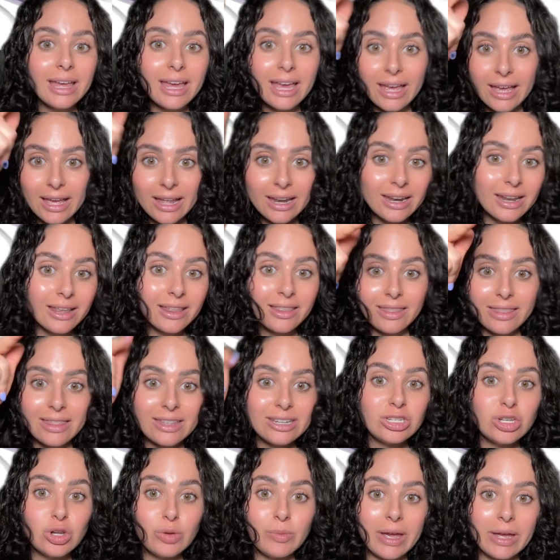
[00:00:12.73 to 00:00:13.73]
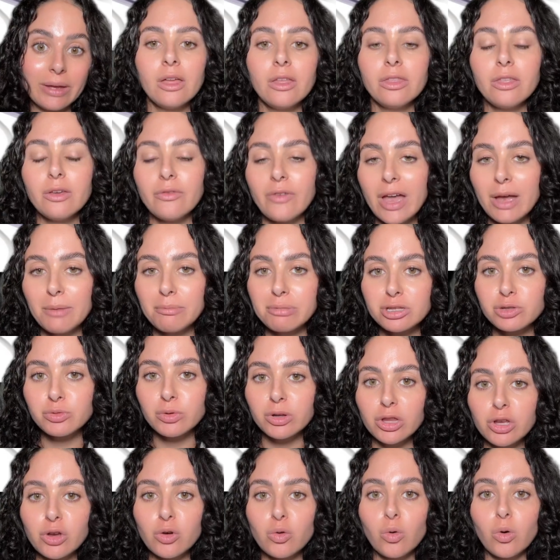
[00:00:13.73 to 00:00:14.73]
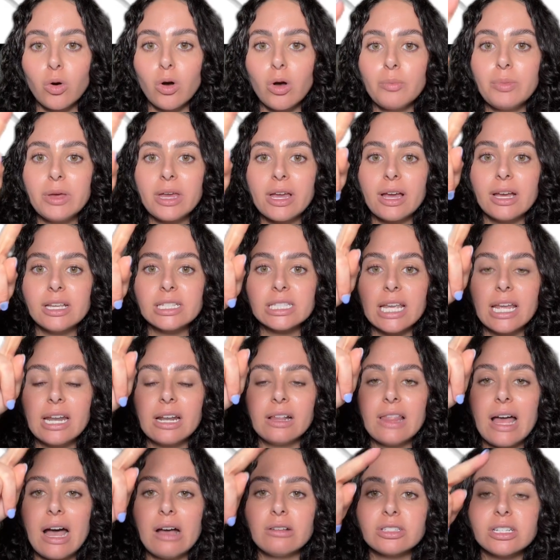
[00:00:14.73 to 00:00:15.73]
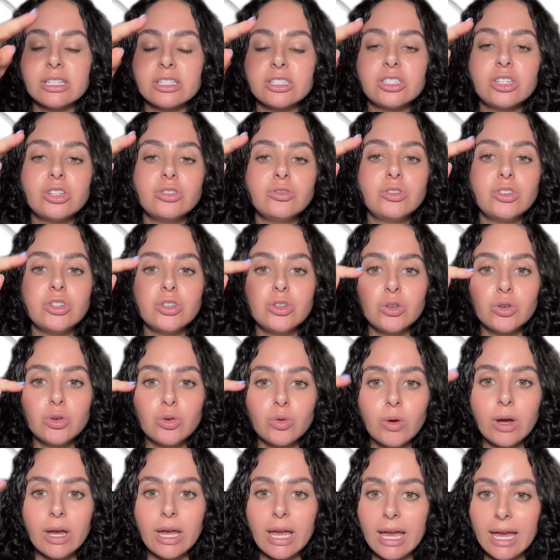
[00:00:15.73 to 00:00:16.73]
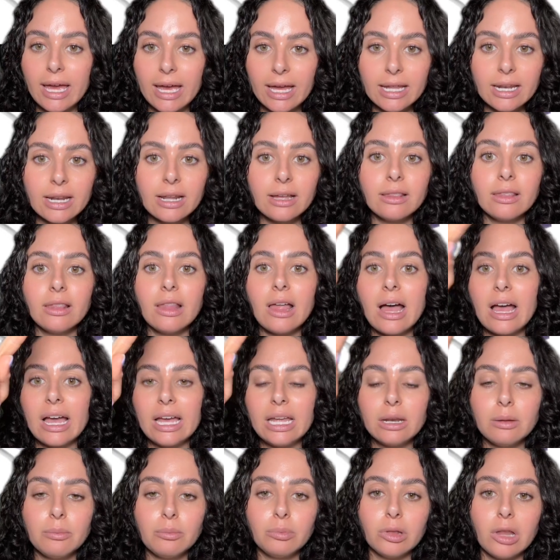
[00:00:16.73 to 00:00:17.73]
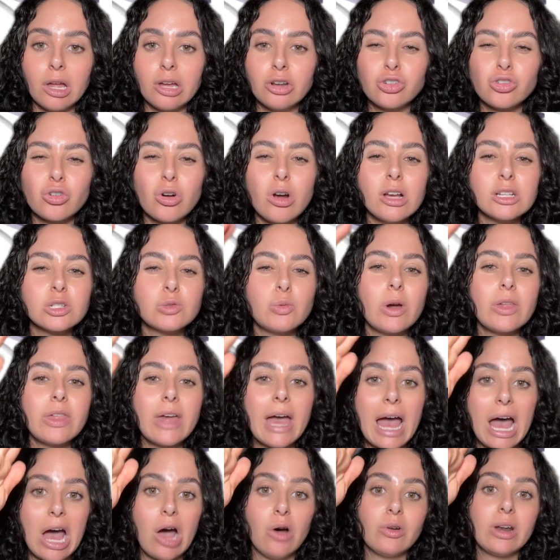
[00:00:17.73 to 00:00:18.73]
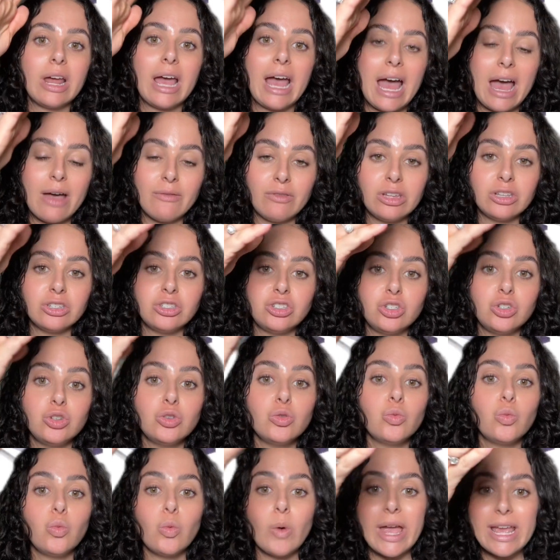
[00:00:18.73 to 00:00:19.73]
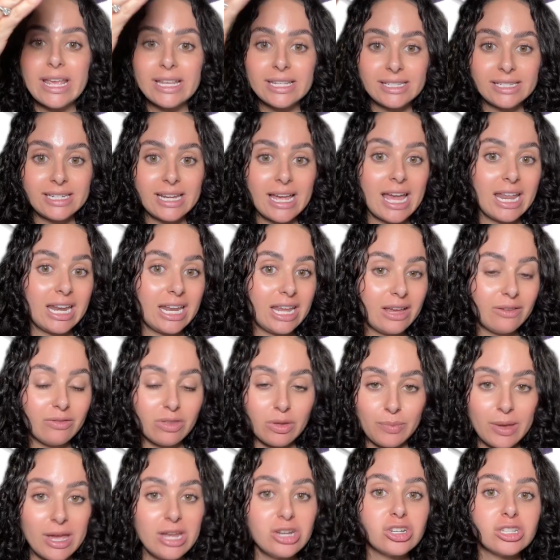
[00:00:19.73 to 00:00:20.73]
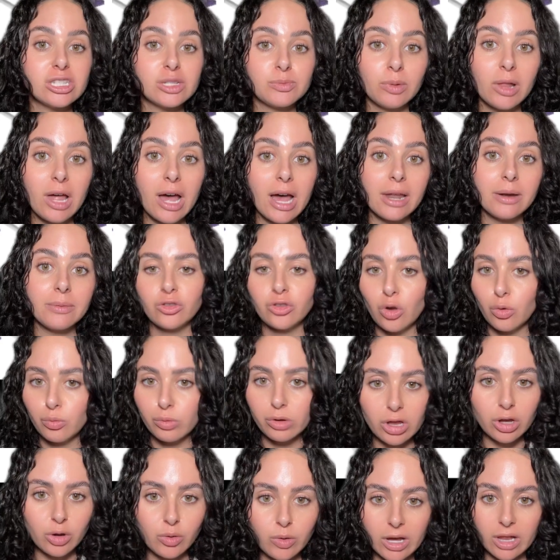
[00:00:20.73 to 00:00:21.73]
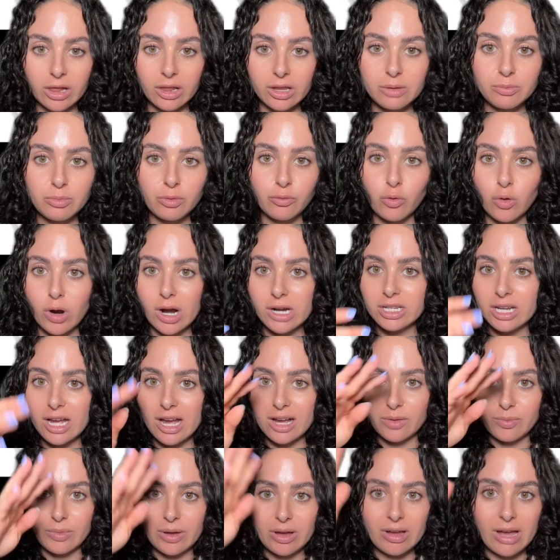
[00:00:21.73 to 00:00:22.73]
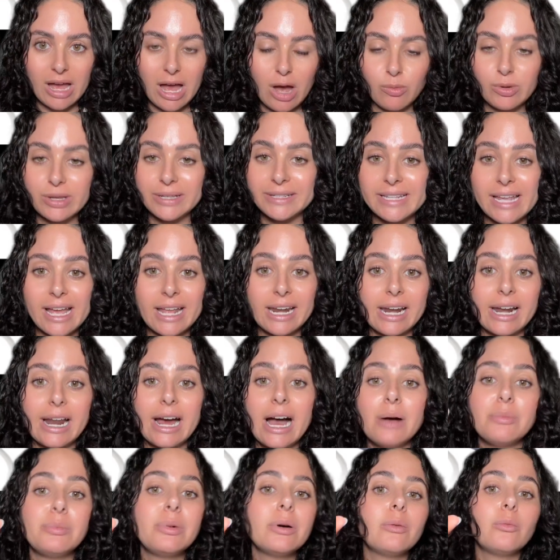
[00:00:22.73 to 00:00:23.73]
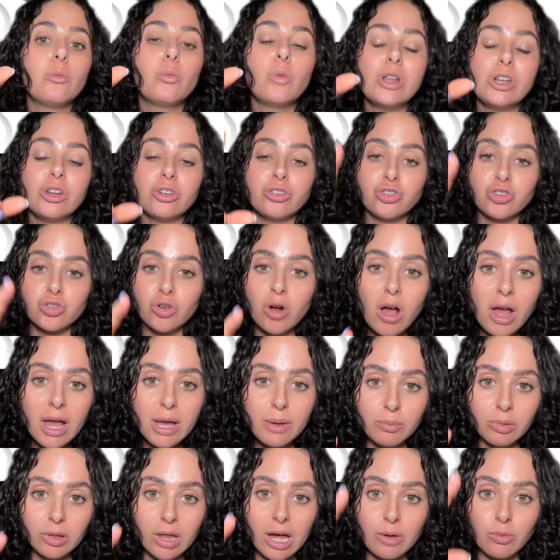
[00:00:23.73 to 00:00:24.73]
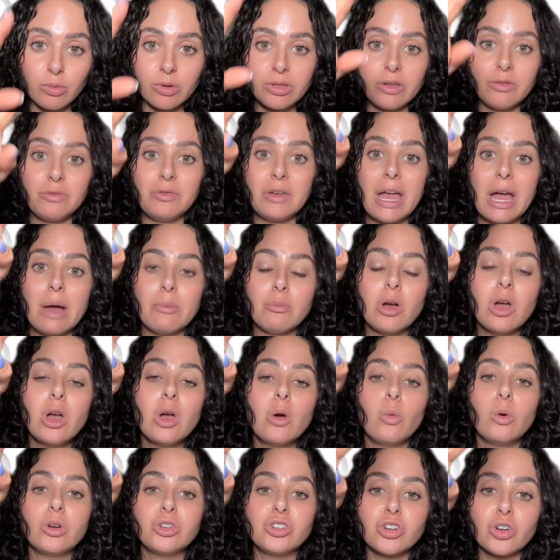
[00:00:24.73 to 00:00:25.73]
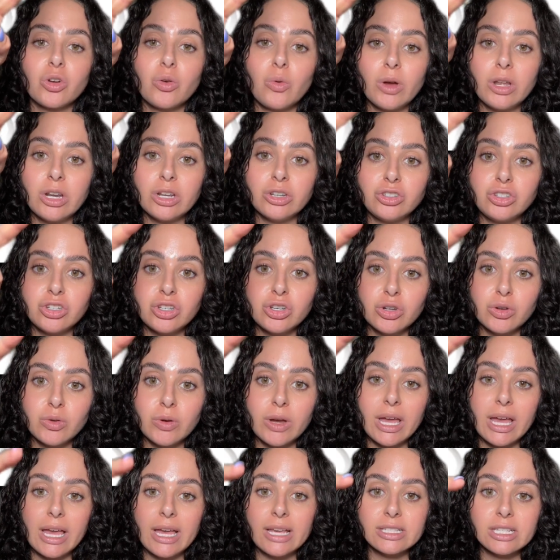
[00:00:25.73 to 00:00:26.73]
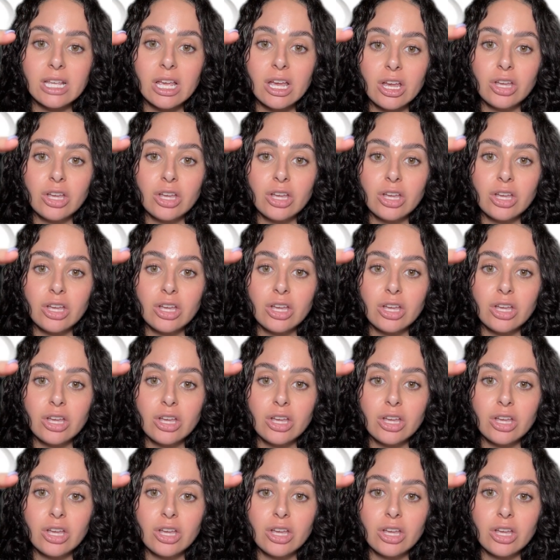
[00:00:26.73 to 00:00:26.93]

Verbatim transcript: in the tubing. The vamp is really cool because it allows us to do in-line blood draws without having to waste any of the patient's blood. So really quickly before I talk about how we set it up, when you're drawing blood with a vamp, what you're going to do is